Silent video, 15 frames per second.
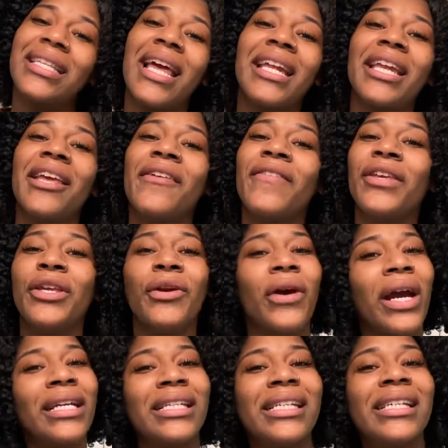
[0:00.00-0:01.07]
and if your
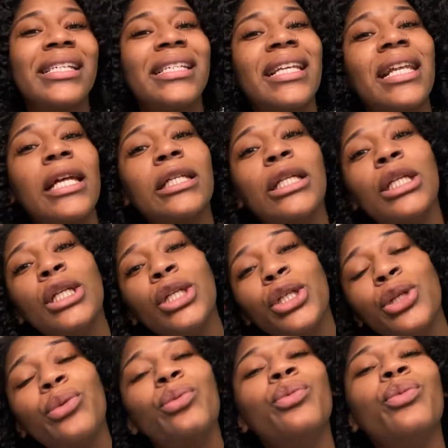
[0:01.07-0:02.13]
idea is selected,
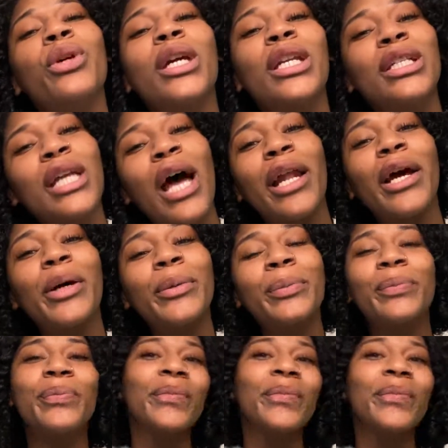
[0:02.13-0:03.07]
you will get a shout out.